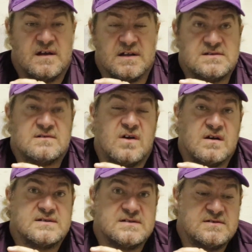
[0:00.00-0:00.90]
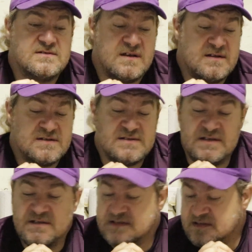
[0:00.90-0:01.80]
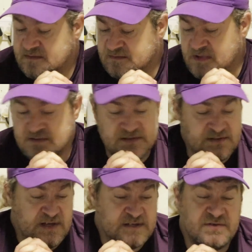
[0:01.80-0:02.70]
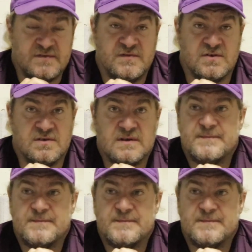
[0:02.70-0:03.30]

It took longer to do that than to do the actual review.